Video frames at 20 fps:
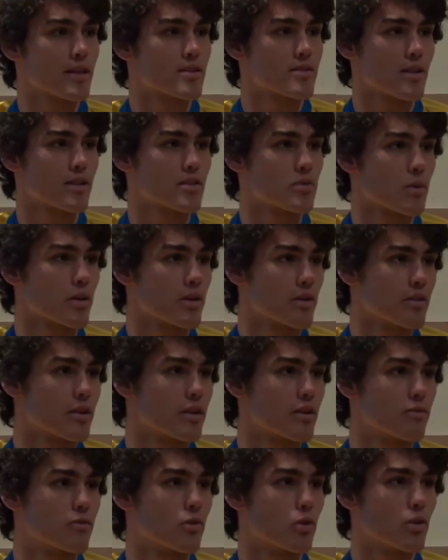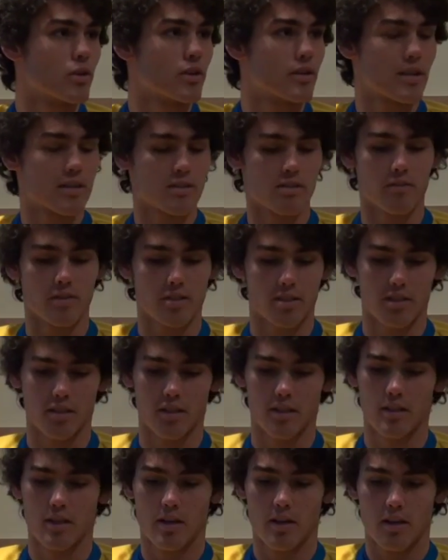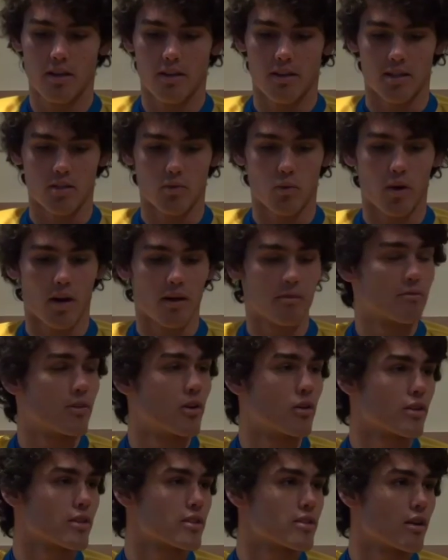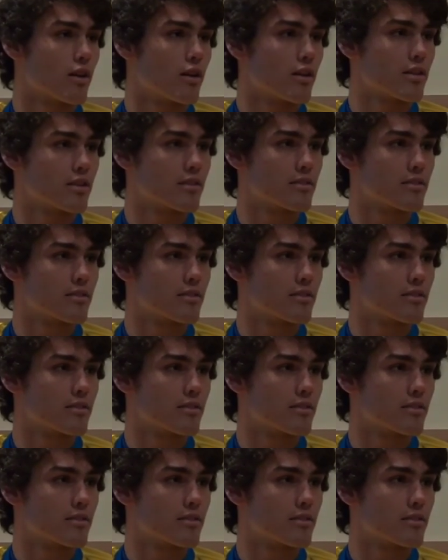That's that's what you're here for, and that's obviously that's what I'm focused on.